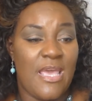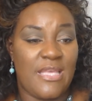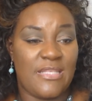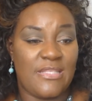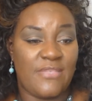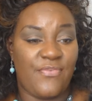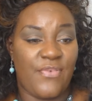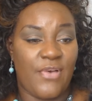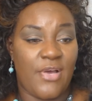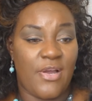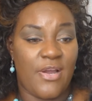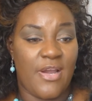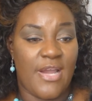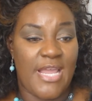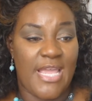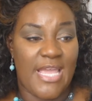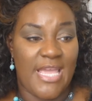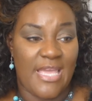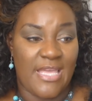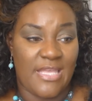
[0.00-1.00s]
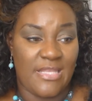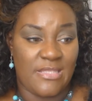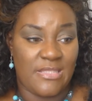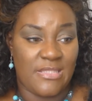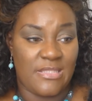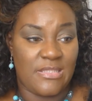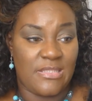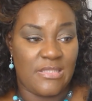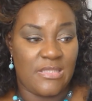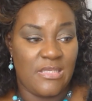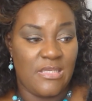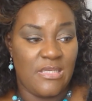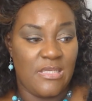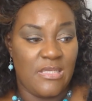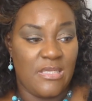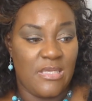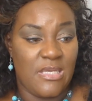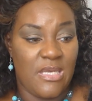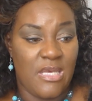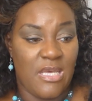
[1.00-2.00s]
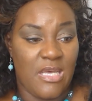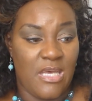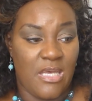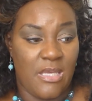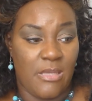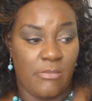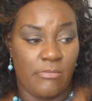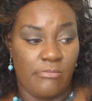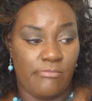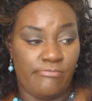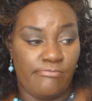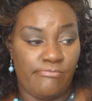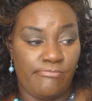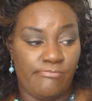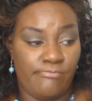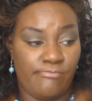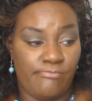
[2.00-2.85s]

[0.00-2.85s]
as far as the